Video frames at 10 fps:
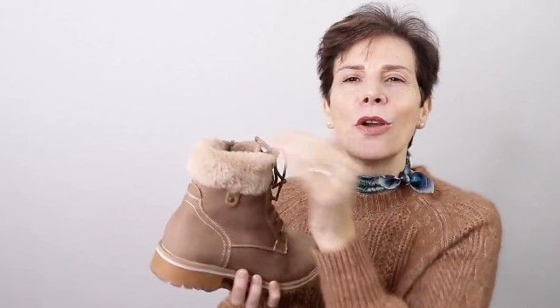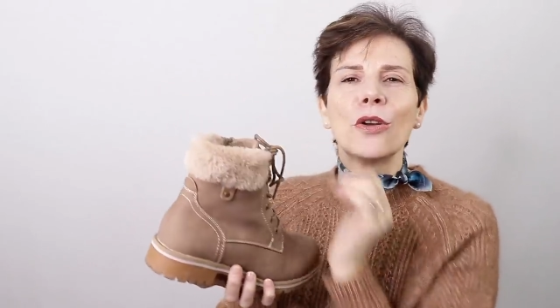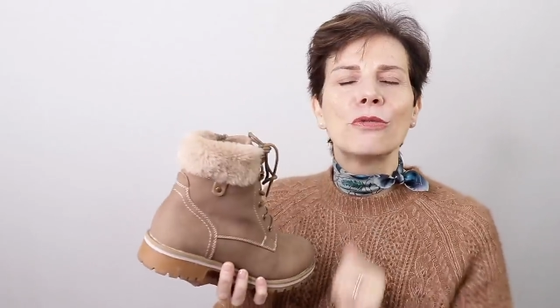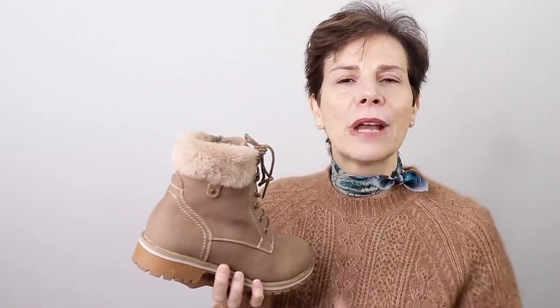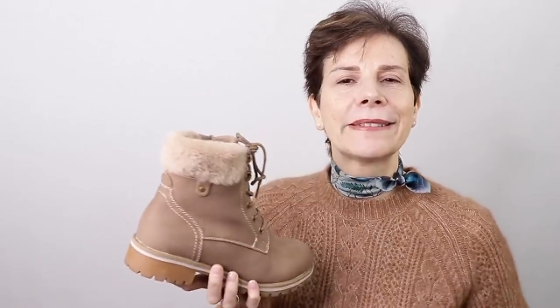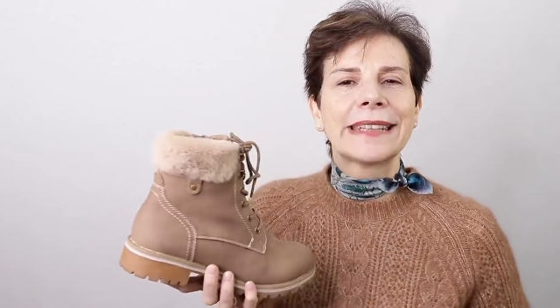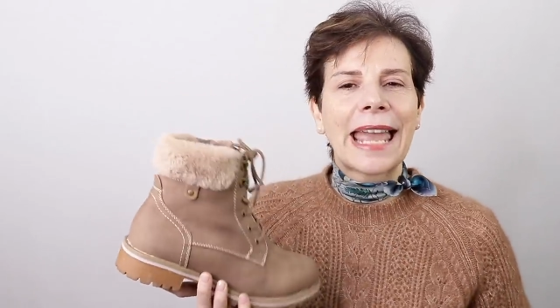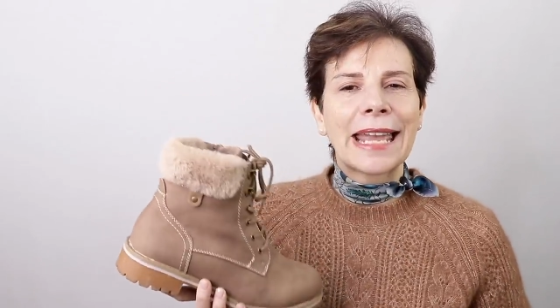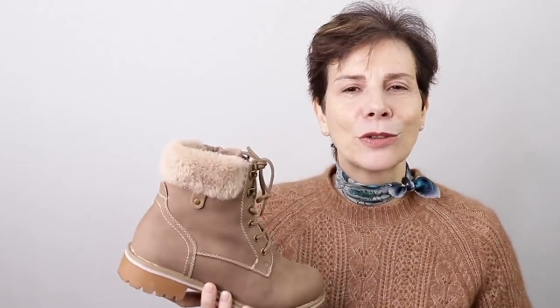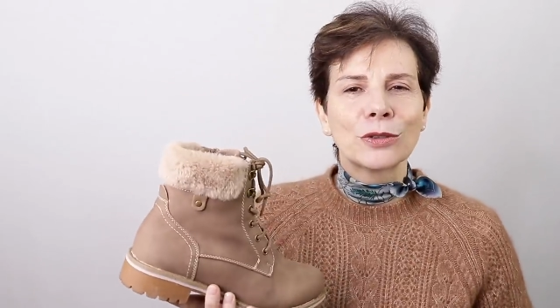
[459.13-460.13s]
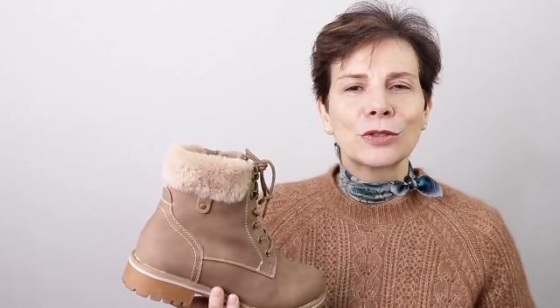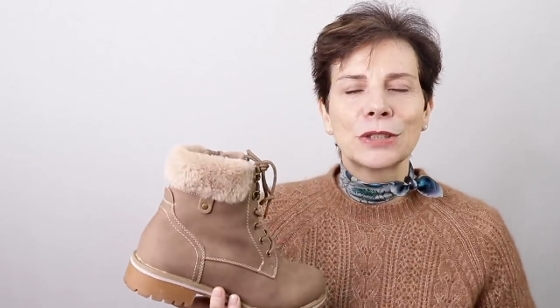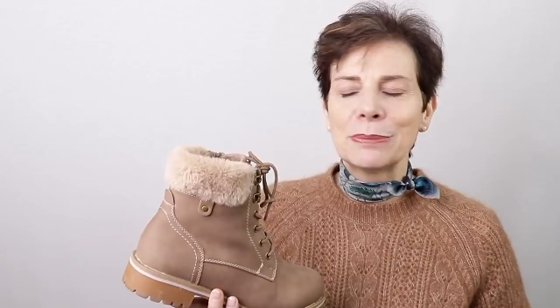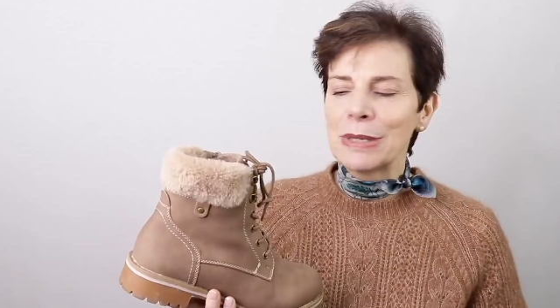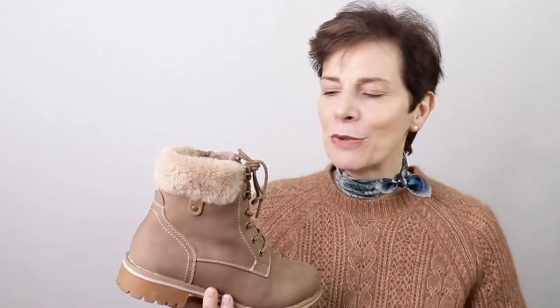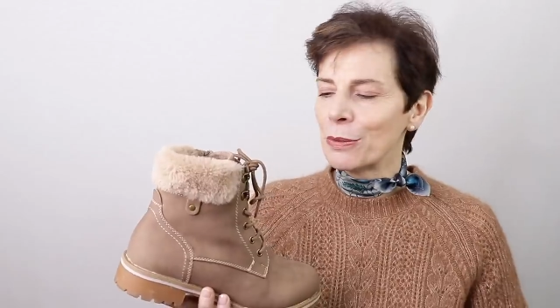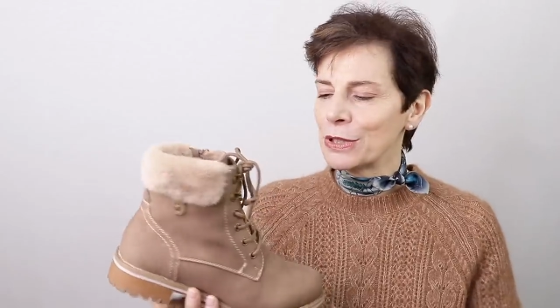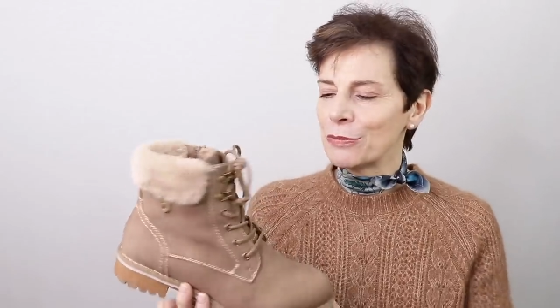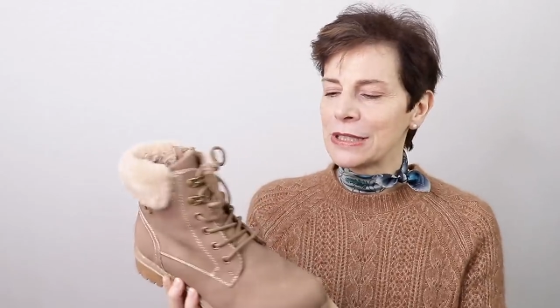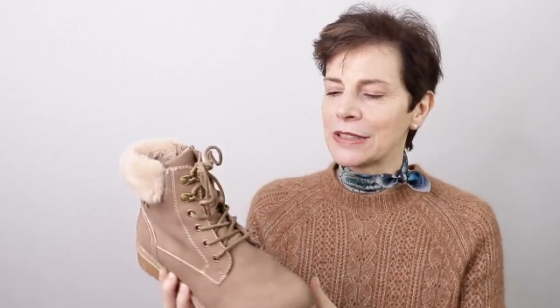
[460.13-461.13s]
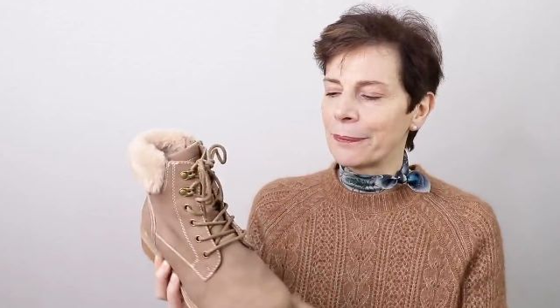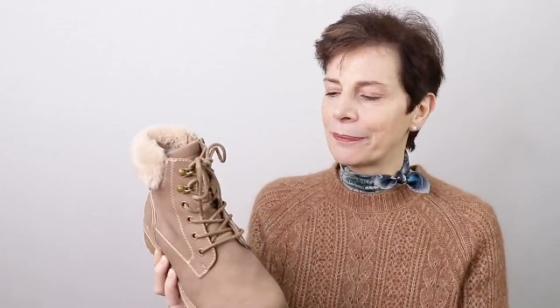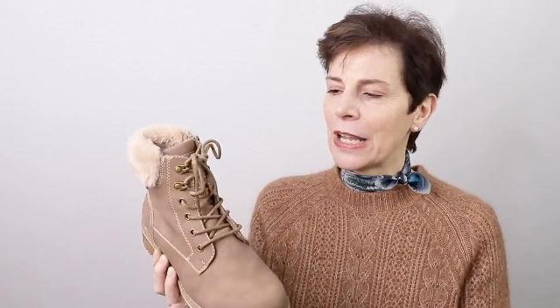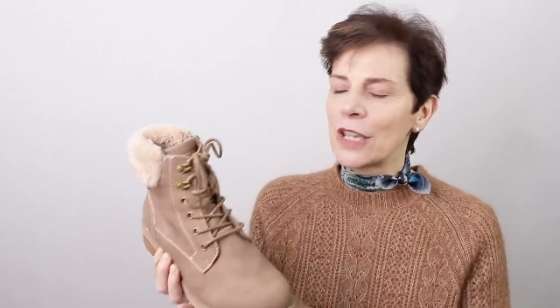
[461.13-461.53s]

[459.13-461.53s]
around the ankle to keep me warm in the winter.